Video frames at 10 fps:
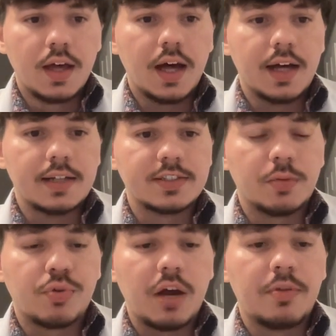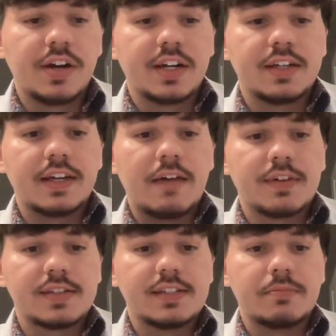So primary
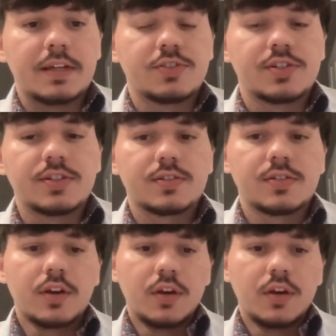efficacy measures